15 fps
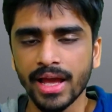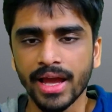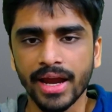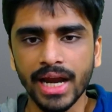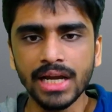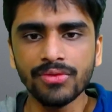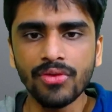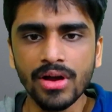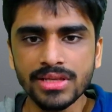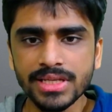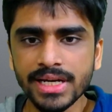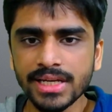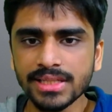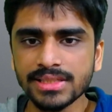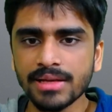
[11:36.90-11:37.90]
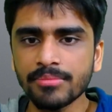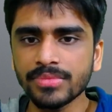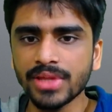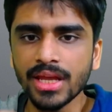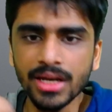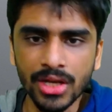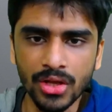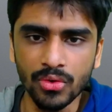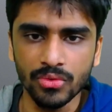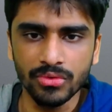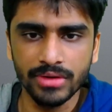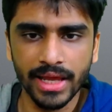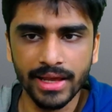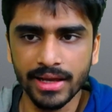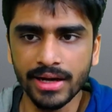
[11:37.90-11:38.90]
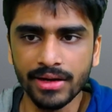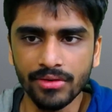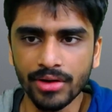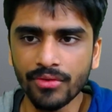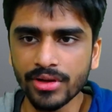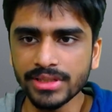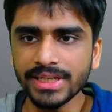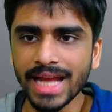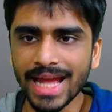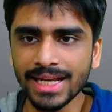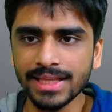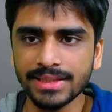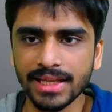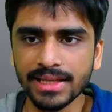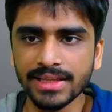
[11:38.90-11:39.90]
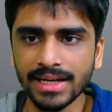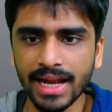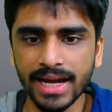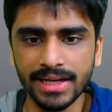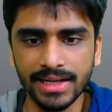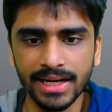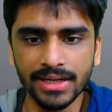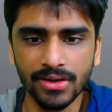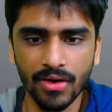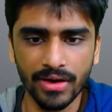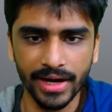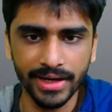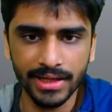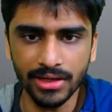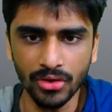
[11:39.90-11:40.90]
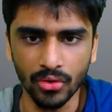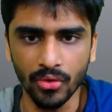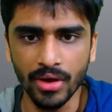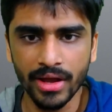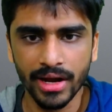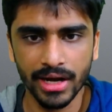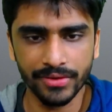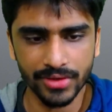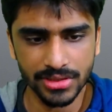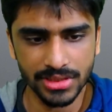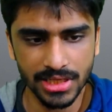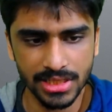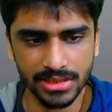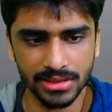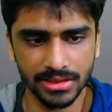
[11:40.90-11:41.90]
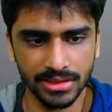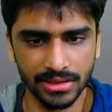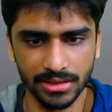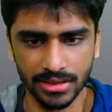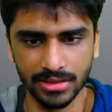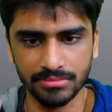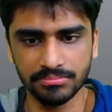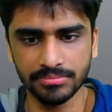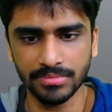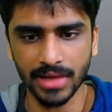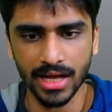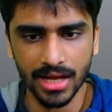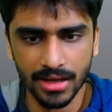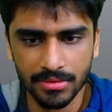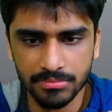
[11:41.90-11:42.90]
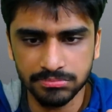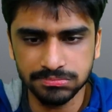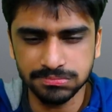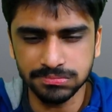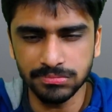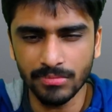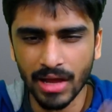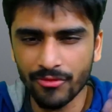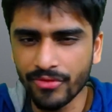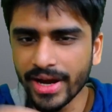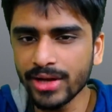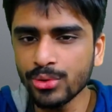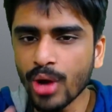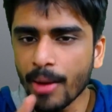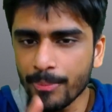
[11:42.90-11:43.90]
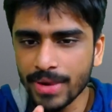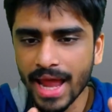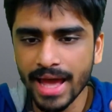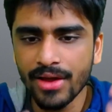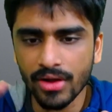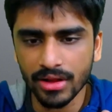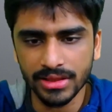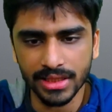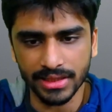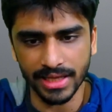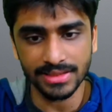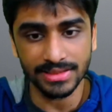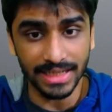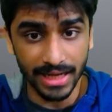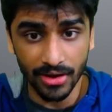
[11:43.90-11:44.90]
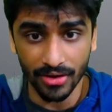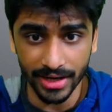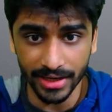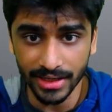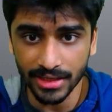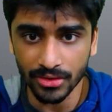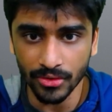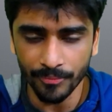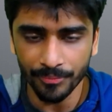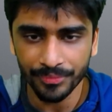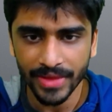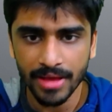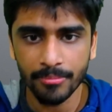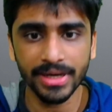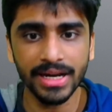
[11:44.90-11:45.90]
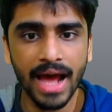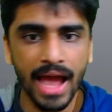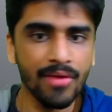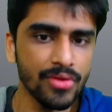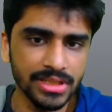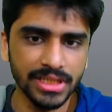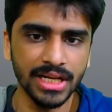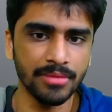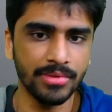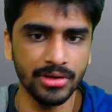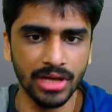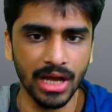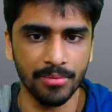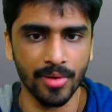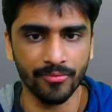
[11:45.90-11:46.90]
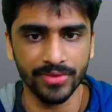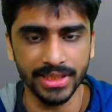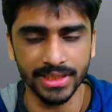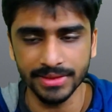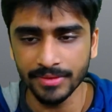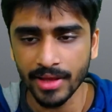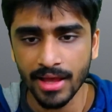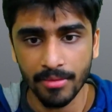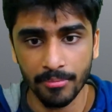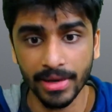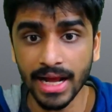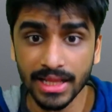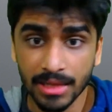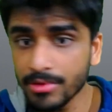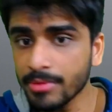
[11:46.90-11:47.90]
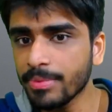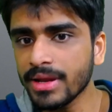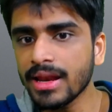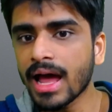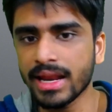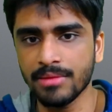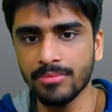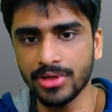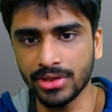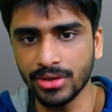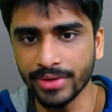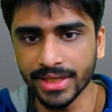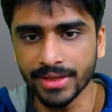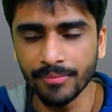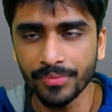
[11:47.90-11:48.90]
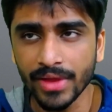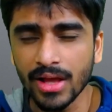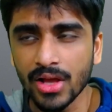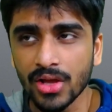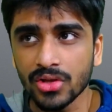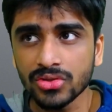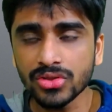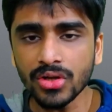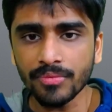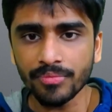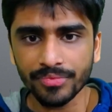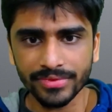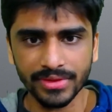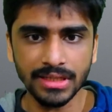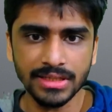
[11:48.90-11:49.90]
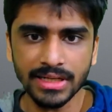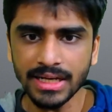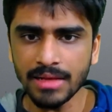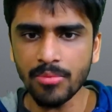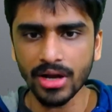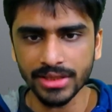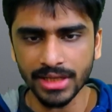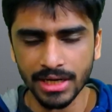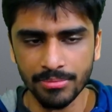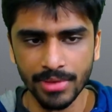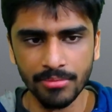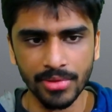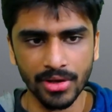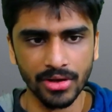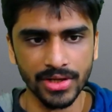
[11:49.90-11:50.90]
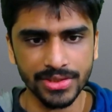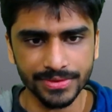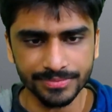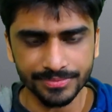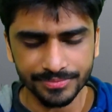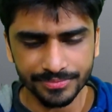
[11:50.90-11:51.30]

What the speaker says: it wasn't something new. Like, it wasn't anything that I didn't already know. It was just a way to apply all the things that I already know, but I wasn't able to come up with it. But other people are able to do it. So this really bothered me, because